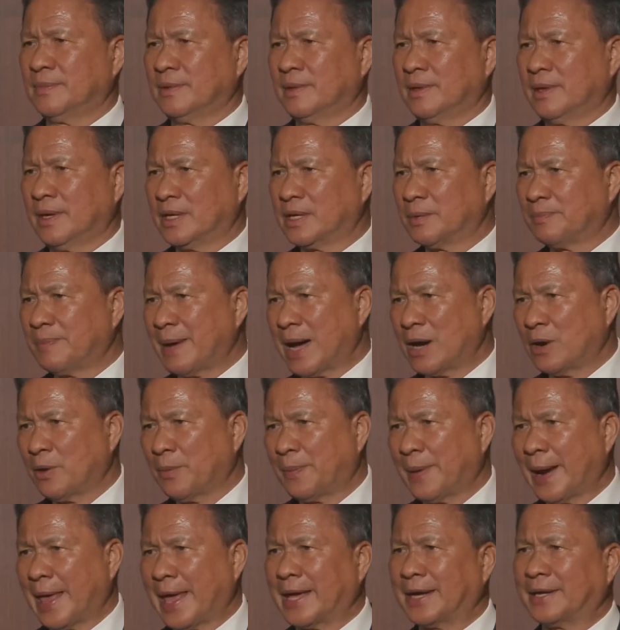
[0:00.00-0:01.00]
in a power
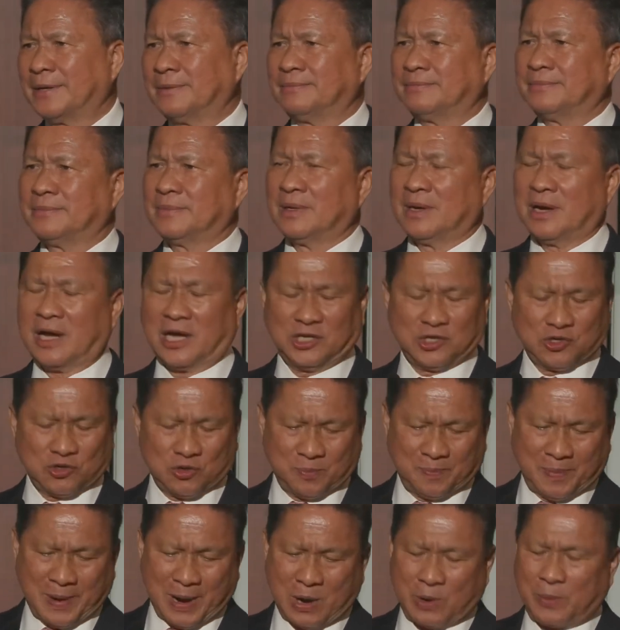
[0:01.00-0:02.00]
plant,
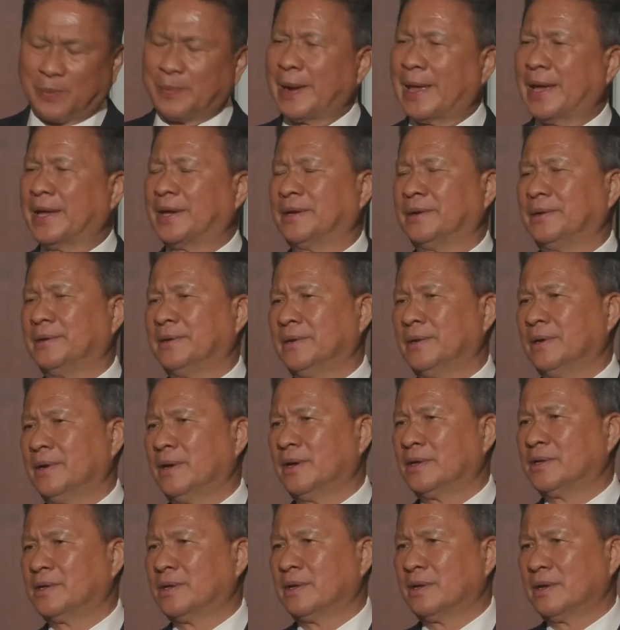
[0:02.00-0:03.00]
hydropower plant,
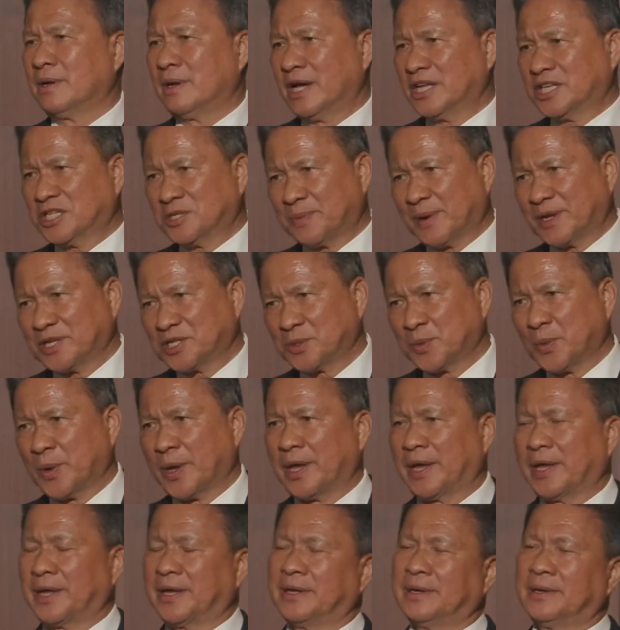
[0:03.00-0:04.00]
an
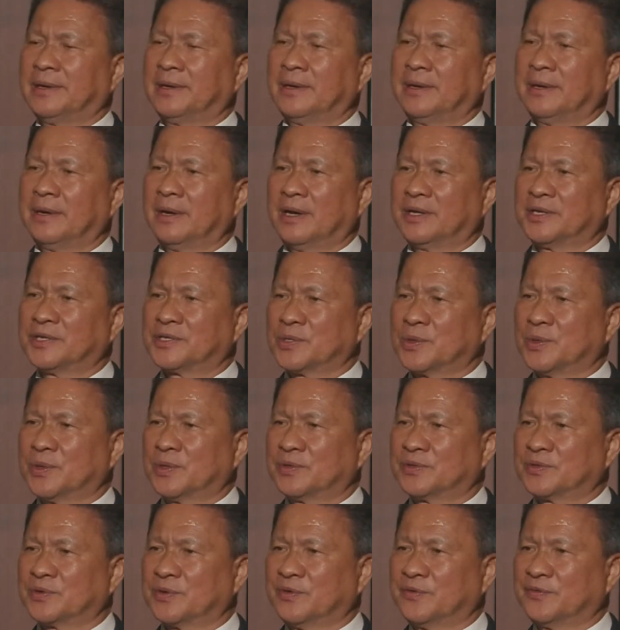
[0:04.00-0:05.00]
expressway, and so
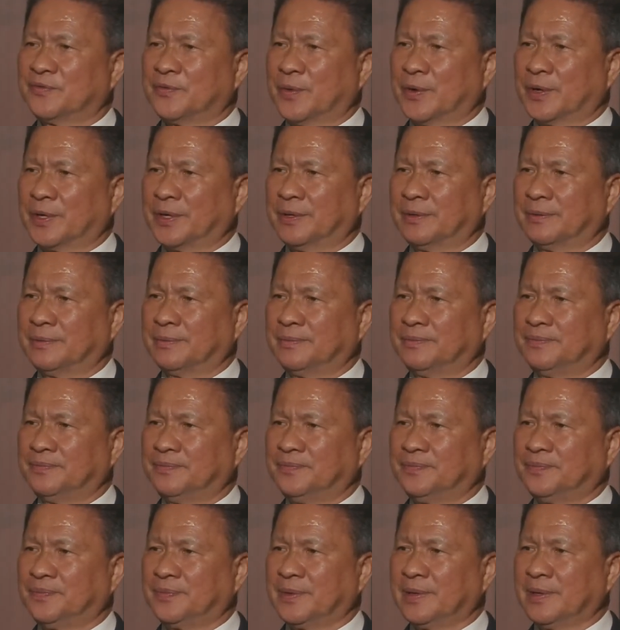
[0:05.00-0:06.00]
on and so forth.
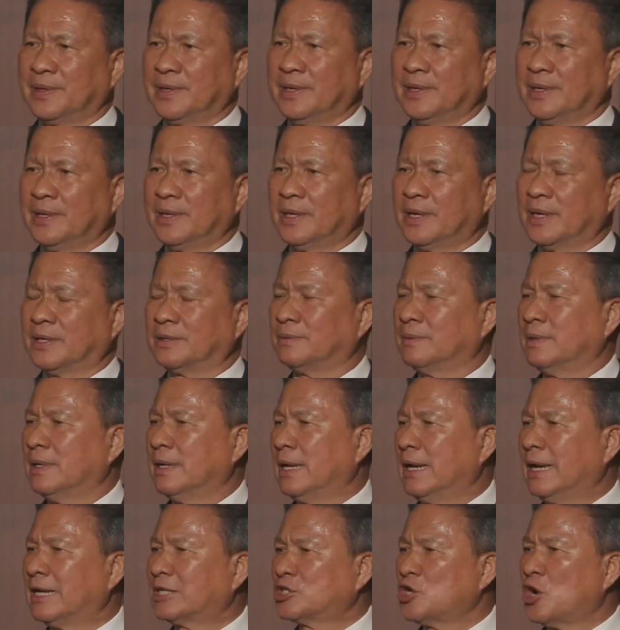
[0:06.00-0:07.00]
Now,
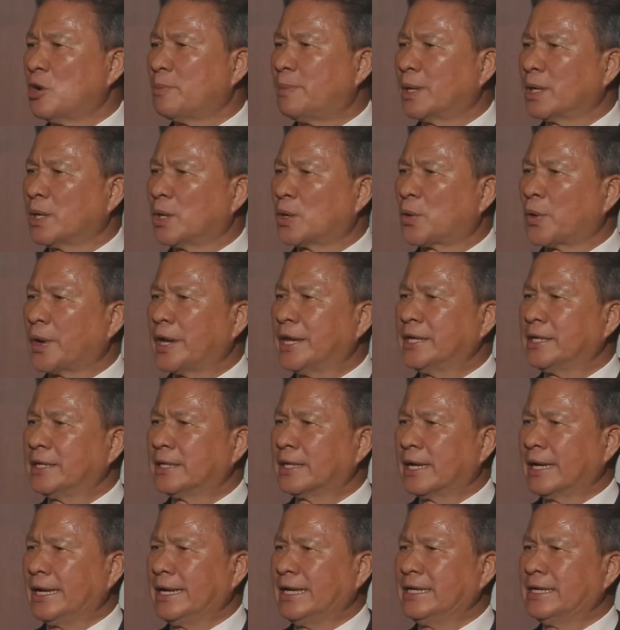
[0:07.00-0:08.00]
let's talk about
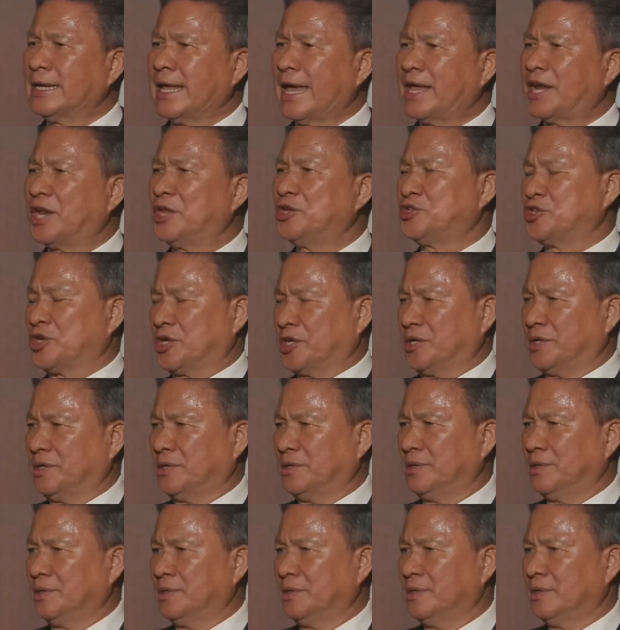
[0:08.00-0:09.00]
green, clean energy.
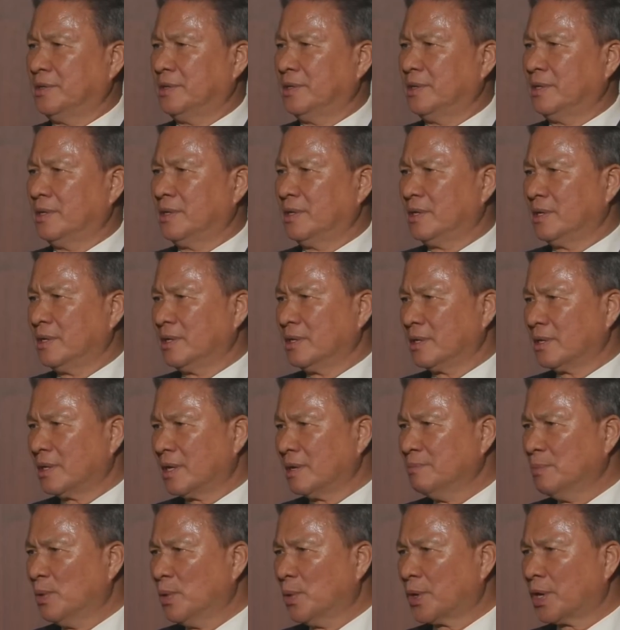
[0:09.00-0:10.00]

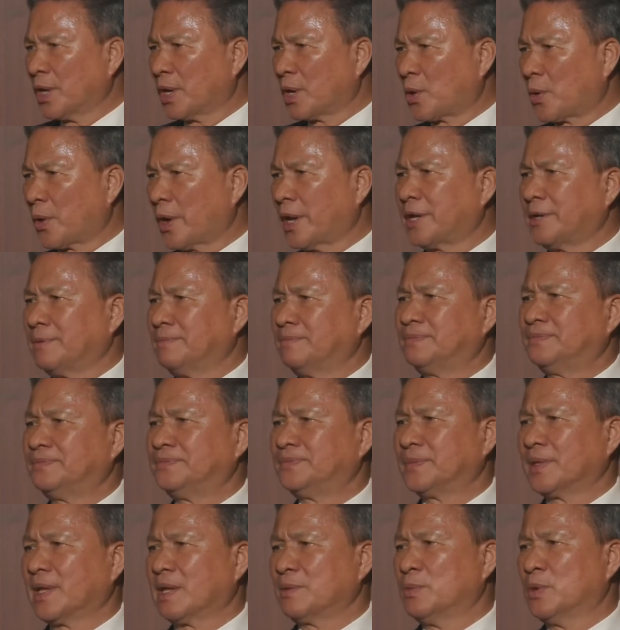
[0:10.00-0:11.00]
Cambodia grid,
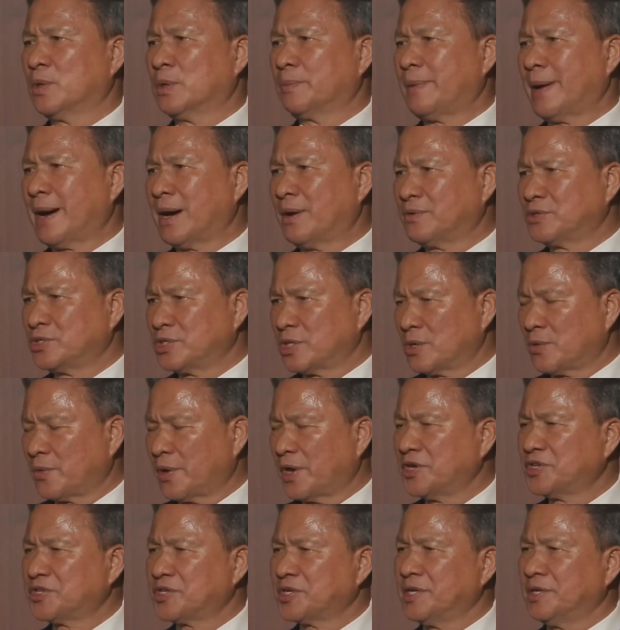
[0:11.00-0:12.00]
Cambodia power
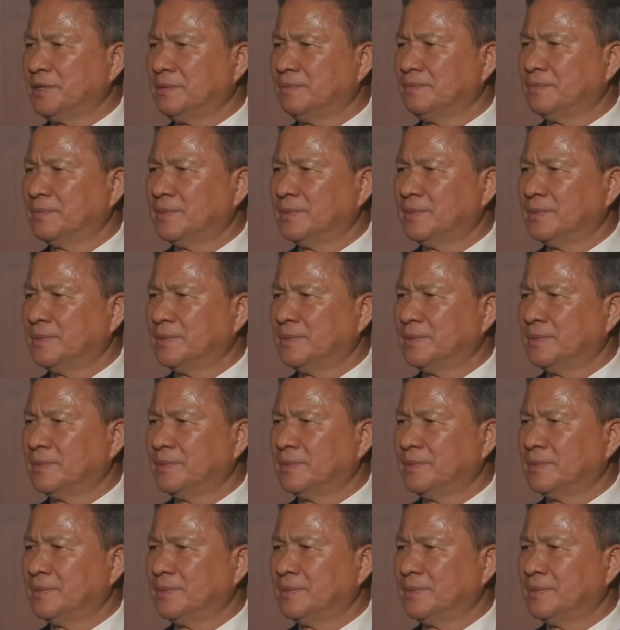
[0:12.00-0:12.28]
generation,